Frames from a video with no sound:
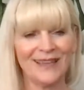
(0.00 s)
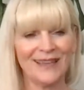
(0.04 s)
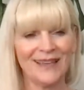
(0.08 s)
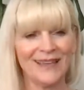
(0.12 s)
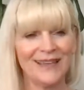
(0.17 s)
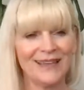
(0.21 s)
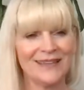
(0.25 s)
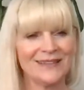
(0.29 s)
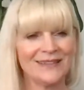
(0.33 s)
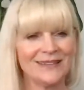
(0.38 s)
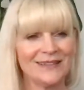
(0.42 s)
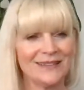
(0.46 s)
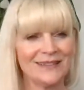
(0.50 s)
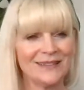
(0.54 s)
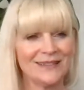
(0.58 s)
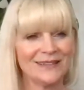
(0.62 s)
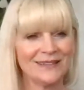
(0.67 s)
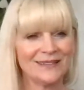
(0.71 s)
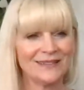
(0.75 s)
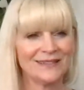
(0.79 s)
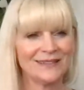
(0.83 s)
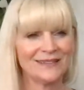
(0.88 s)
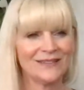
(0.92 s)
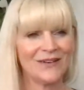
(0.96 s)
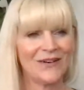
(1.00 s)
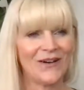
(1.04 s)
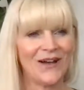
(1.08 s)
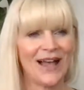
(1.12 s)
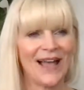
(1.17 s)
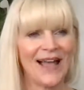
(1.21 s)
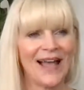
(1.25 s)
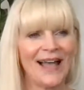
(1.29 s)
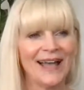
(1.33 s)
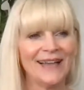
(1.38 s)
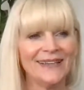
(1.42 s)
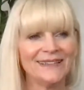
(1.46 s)
Mm-hmm. So
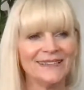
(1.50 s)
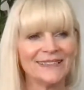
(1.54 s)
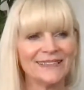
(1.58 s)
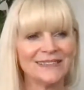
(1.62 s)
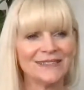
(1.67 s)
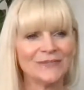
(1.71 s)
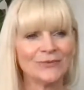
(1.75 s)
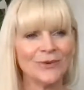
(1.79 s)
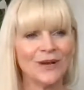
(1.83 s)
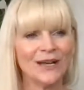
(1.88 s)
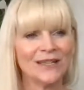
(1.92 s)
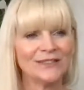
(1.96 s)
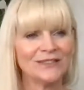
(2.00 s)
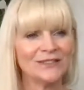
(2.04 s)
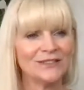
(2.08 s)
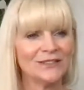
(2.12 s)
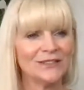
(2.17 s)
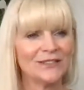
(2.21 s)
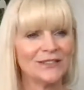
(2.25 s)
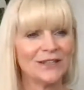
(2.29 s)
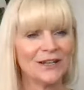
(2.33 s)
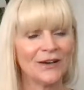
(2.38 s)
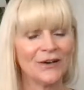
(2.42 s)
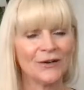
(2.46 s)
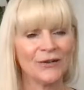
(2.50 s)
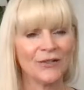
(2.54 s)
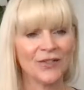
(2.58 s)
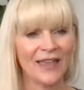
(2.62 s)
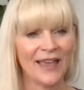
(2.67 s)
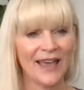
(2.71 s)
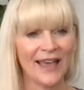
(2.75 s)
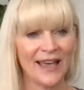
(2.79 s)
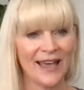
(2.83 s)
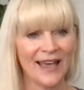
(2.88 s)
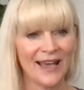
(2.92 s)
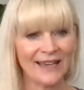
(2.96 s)
I just want you to know
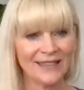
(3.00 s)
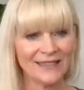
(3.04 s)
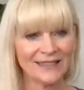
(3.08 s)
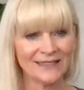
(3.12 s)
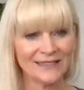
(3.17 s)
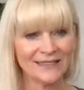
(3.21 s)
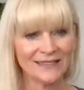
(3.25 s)
that.